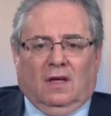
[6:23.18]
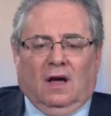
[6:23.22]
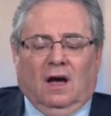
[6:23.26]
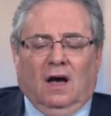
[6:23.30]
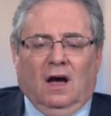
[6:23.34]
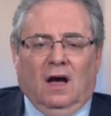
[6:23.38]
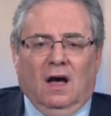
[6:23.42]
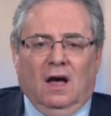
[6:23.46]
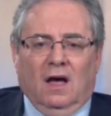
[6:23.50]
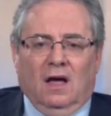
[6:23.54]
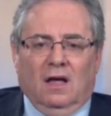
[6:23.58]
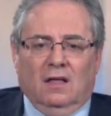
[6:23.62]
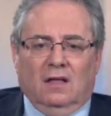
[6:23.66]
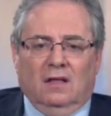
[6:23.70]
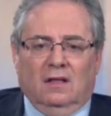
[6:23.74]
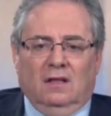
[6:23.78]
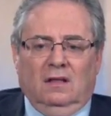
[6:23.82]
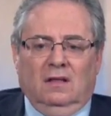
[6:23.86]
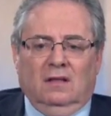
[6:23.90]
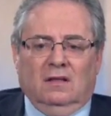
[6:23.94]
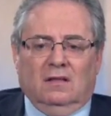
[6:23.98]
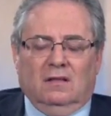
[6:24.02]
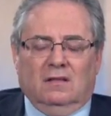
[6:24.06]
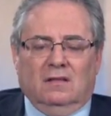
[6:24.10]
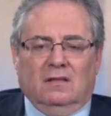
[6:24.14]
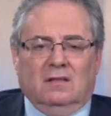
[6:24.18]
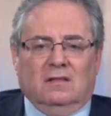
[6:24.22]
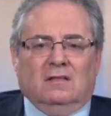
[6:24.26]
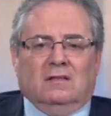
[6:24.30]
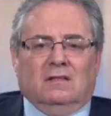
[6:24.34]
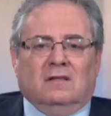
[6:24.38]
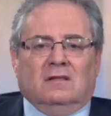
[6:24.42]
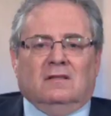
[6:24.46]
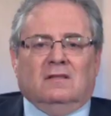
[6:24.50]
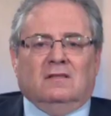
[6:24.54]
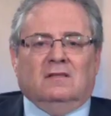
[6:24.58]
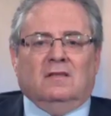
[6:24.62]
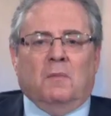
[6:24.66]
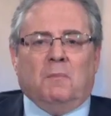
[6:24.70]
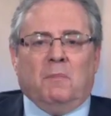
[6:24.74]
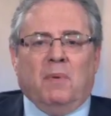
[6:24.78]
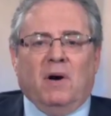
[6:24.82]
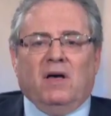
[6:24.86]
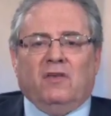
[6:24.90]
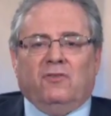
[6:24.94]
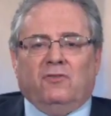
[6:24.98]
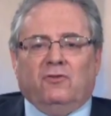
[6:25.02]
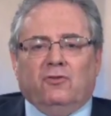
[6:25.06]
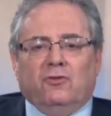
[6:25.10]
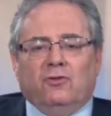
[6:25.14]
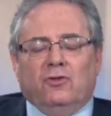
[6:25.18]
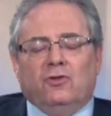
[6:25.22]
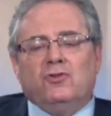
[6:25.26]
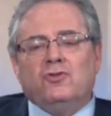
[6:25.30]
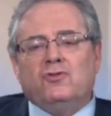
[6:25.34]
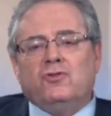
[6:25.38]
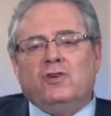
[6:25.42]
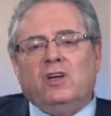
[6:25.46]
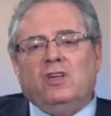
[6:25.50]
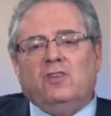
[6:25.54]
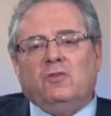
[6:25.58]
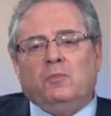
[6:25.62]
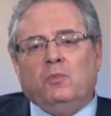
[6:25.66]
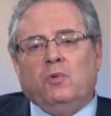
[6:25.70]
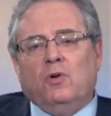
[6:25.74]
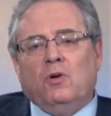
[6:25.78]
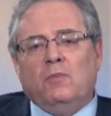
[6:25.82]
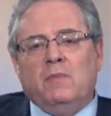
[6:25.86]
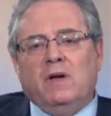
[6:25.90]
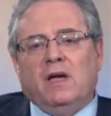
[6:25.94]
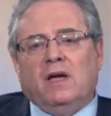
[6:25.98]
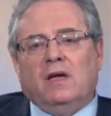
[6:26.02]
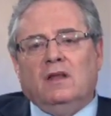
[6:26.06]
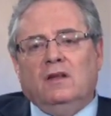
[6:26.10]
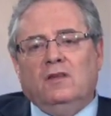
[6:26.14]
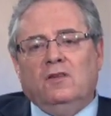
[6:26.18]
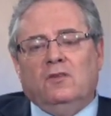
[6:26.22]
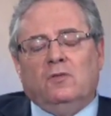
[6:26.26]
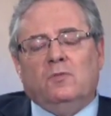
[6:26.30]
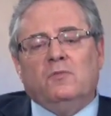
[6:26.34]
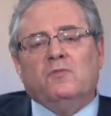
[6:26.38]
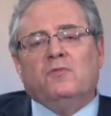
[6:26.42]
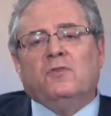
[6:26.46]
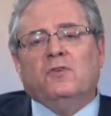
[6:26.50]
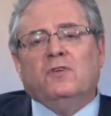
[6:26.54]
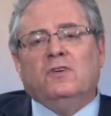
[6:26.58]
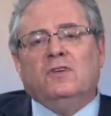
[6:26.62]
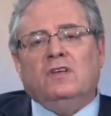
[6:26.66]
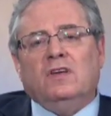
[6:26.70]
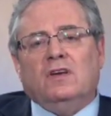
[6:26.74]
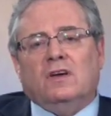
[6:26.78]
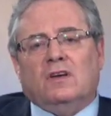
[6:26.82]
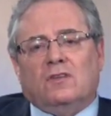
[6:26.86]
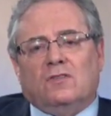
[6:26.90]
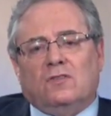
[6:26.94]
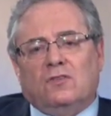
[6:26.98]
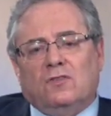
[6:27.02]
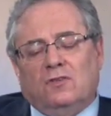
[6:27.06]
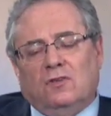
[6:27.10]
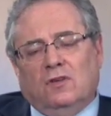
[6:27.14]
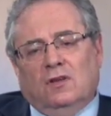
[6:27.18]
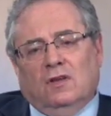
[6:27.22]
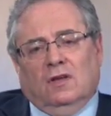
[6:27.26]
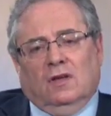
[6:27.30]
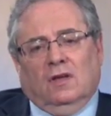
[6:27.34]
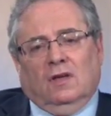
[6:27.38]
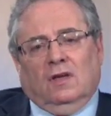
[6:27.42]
the bus or the transport mechanism for ticks.